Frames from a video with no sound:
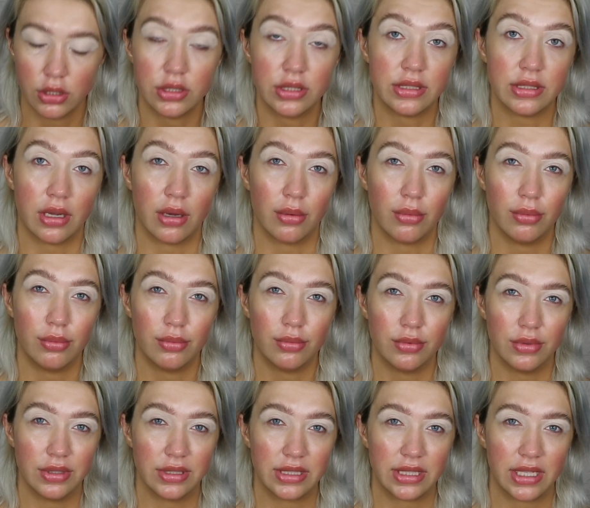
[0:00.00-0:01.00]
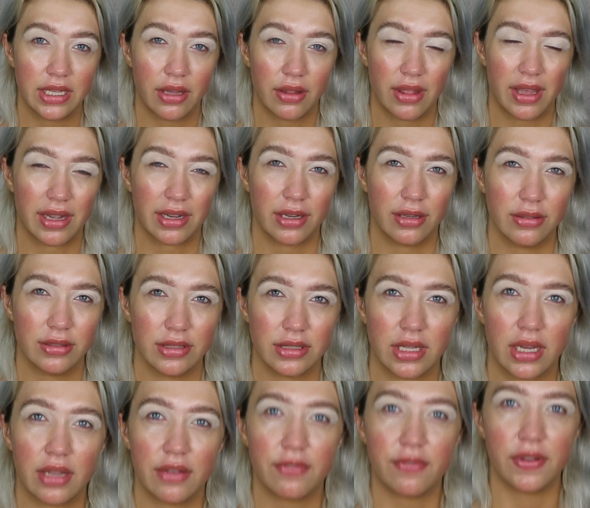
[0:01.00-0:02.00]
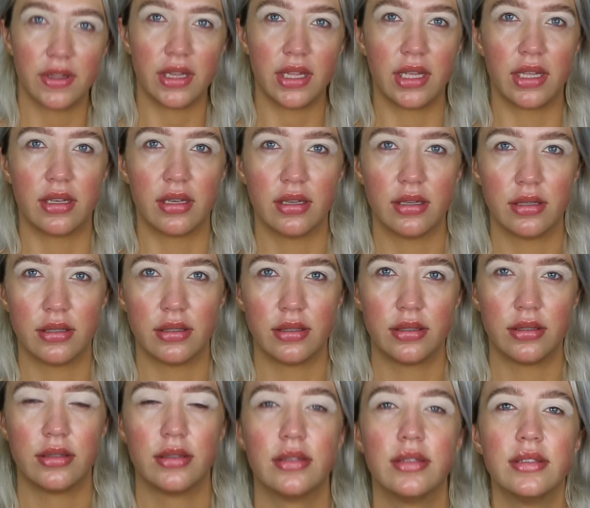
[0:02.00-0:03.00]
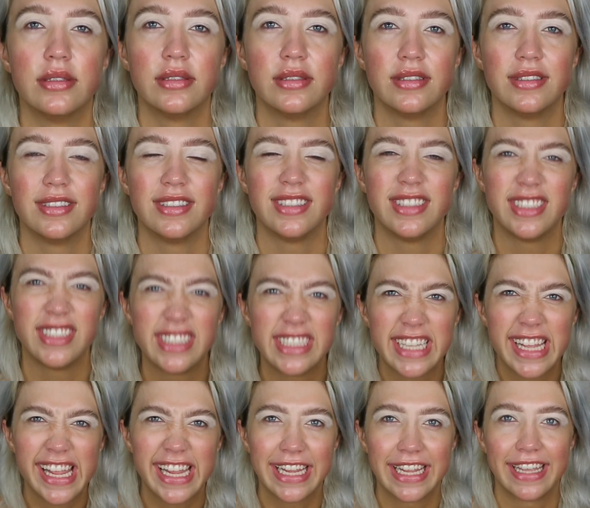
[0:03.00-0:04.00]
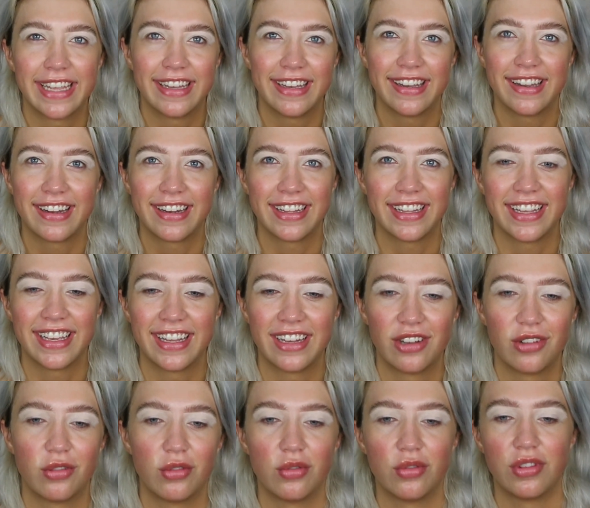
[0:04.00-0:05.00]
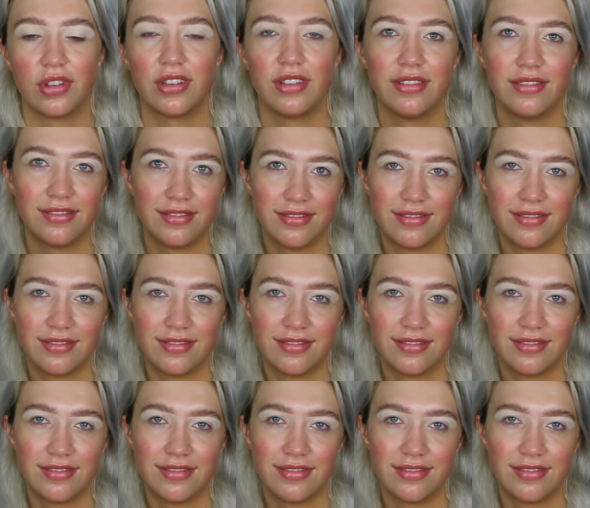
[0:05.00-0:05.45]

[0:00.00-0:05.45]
So, we'll see how that goes. I feel like, dang it, not again, hold on.